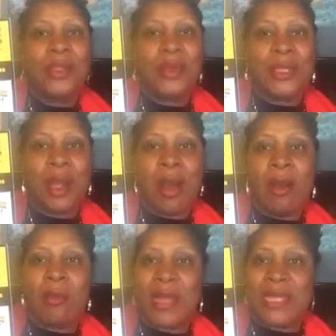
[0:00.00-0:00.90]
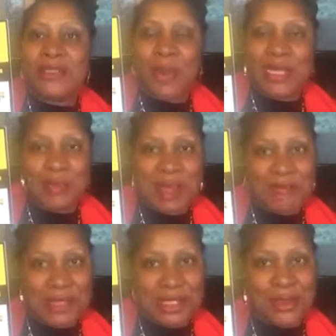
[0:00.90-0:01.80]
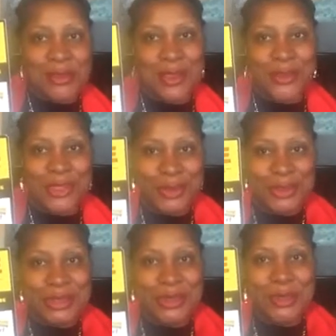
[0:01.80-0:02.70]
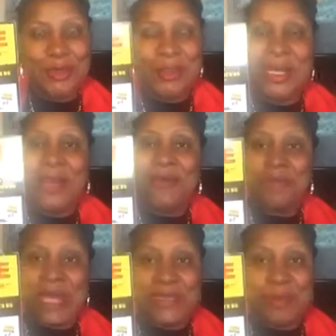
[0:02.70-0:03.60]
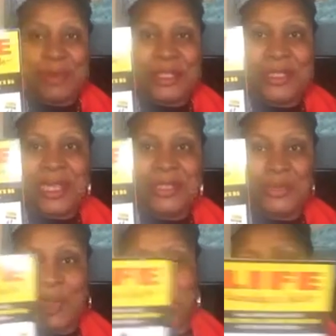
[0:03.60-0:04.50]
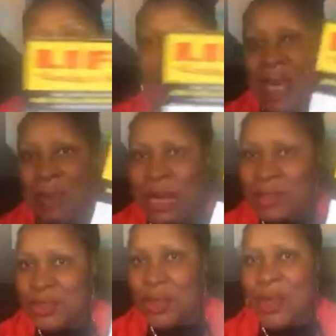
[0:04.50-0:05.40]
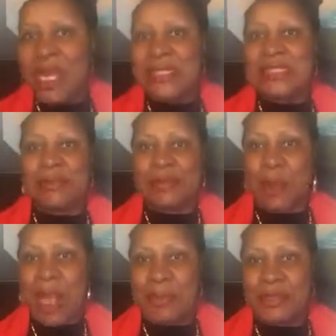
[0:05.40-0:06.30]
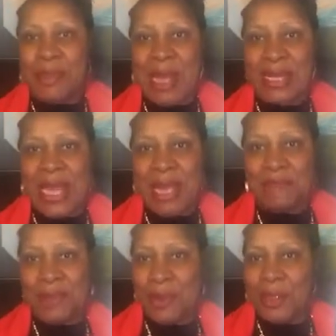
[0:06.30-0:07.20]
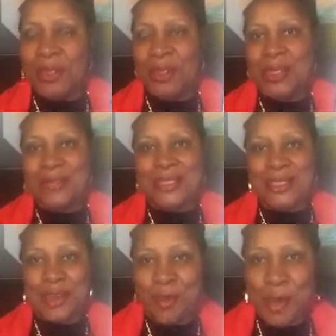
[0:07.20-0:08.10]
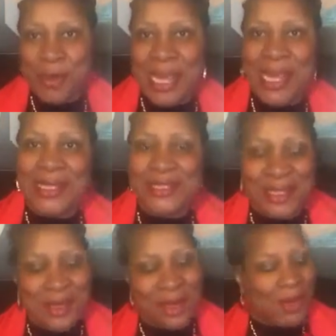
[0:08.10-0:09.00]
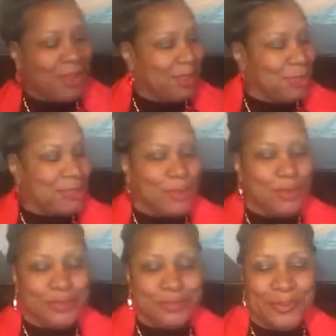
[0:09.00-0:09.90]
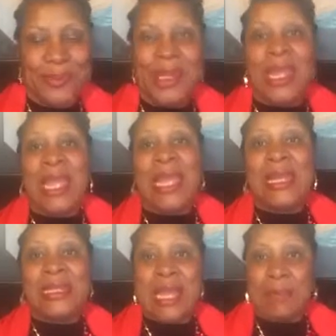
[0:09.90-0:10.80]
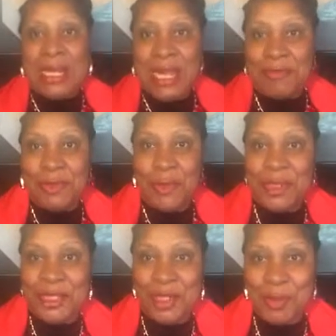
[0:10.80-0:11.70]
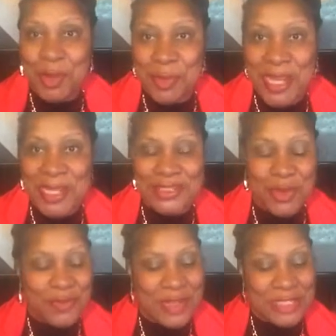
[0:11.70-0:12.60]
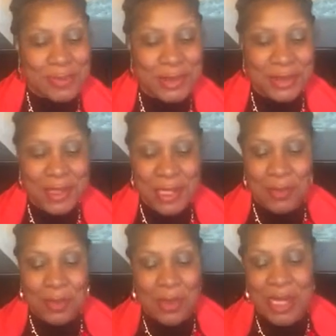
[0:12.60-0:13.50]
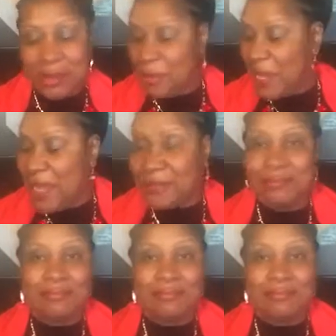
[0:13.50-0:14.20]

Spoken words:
You can always watch my videos on YouTube, Facebook, and Twitter. And why don't you go ahead and subscribe to my Life According to YoBo page on YouTube. And like my Life According to YoBo page on Facebook. Welcome back